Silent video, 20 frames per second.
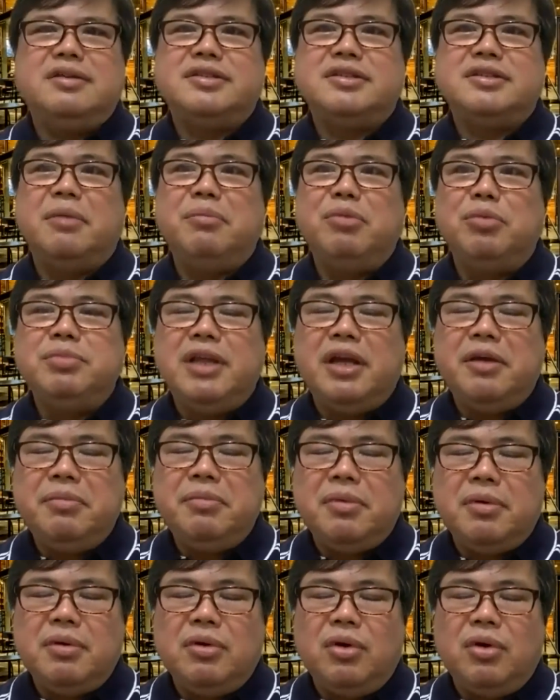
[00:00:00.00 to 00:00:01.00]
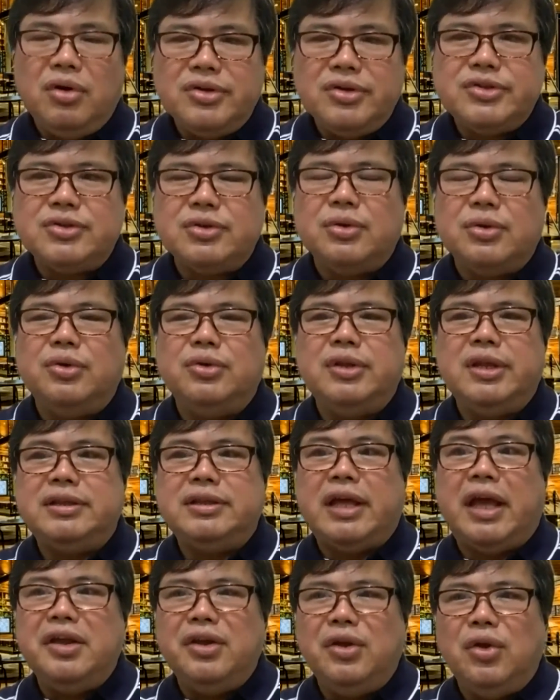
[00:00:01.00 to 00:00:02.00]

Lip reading: some of them also that I